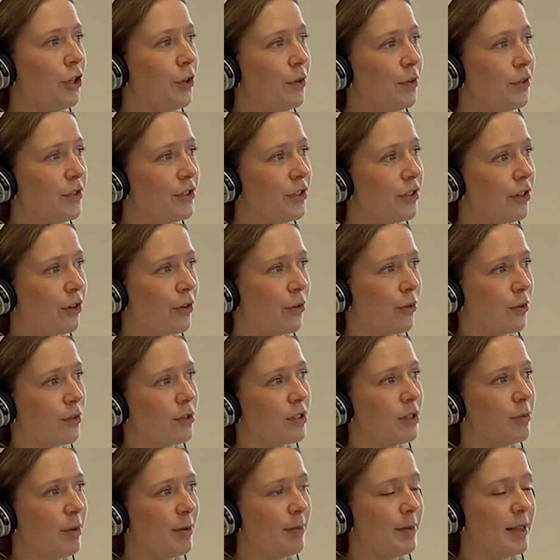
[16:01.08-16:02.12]
used across
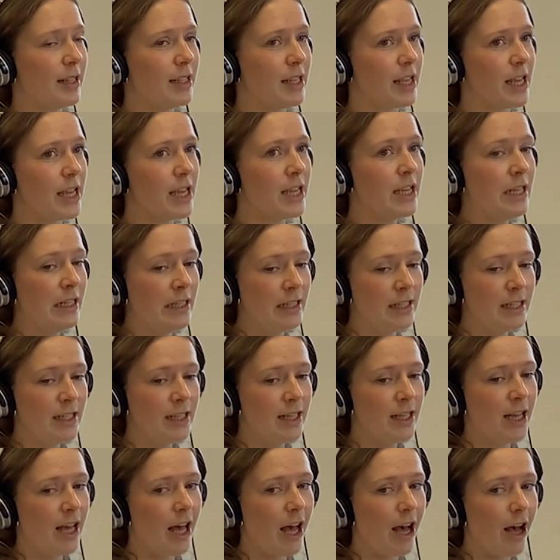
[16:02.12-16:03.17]
the BBC.
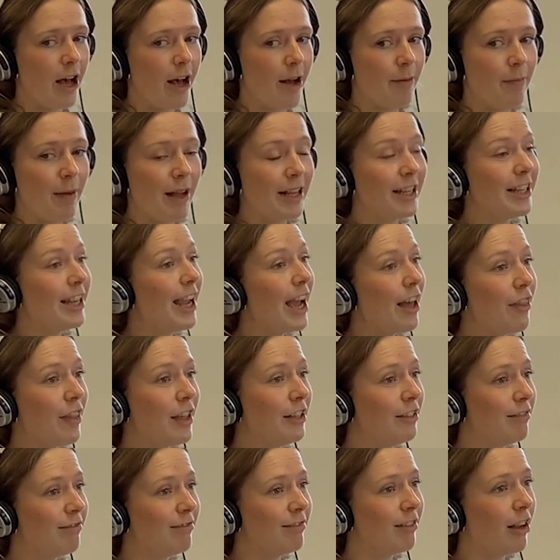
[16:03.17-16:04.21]
And yeah,
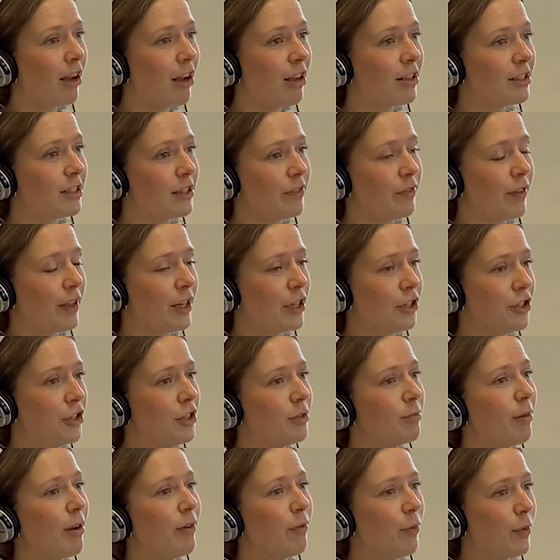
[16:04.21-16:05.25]
they asked if they could
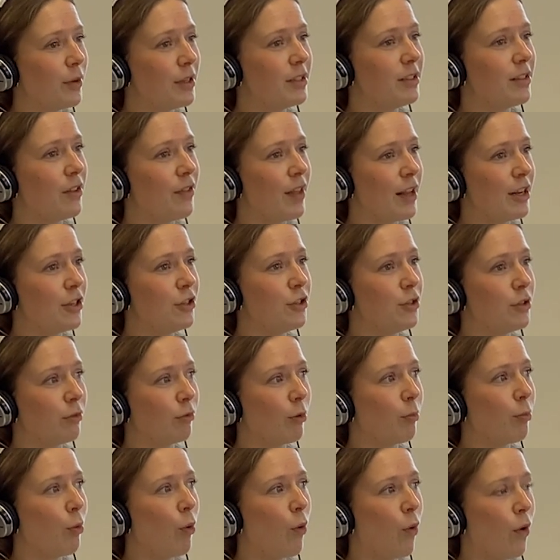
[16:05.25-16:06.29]
use my voice to then do the
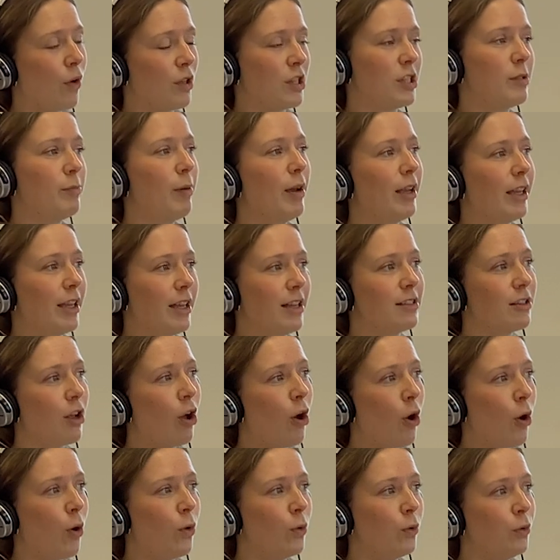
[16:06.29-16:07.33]
report on spiking as a
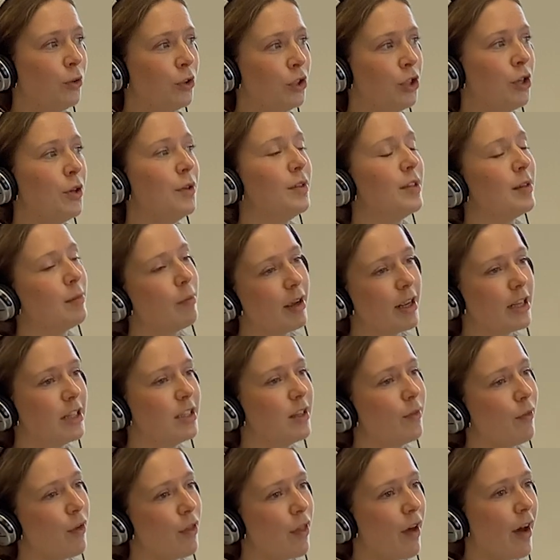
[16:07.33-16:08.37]
whole, using my
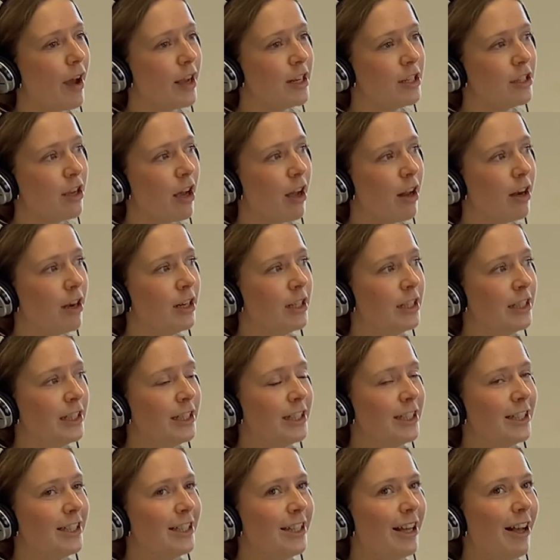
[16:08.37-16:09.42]
interview that I'd done.
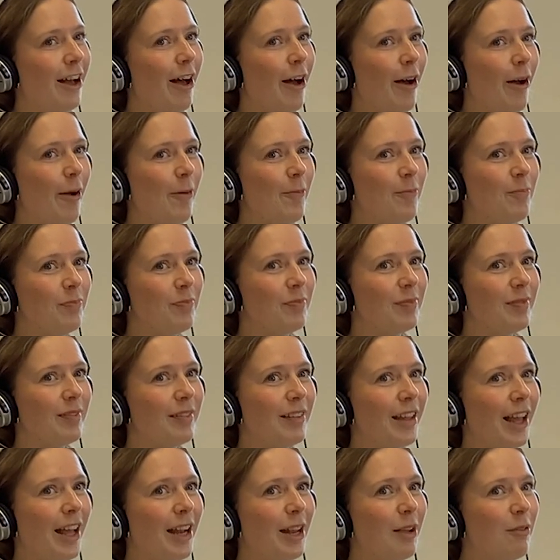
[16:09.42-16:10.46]

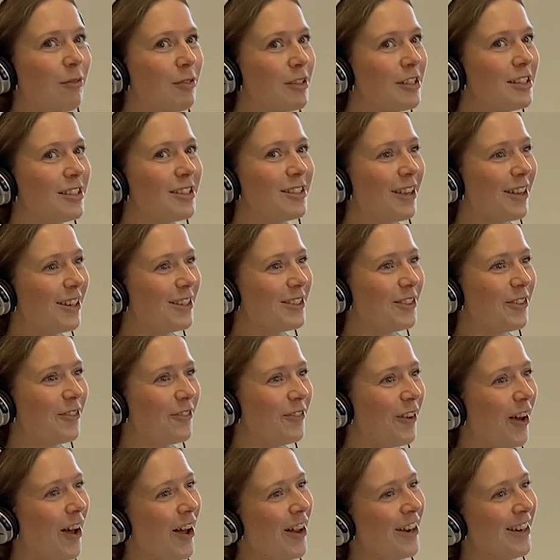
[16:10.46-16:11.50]
And it was such a
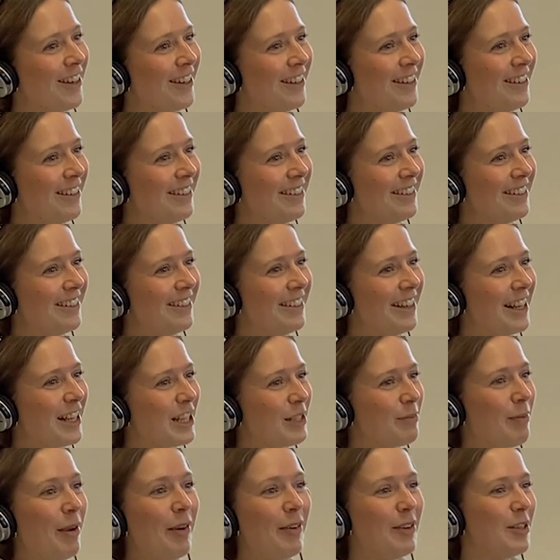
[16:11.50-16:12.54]
fun
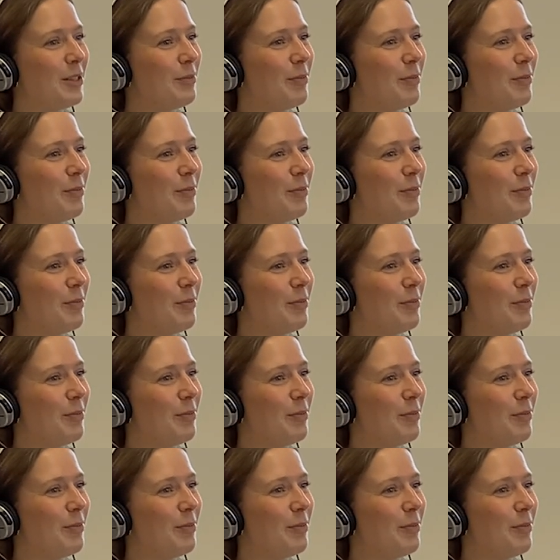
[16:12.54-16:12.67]
experience,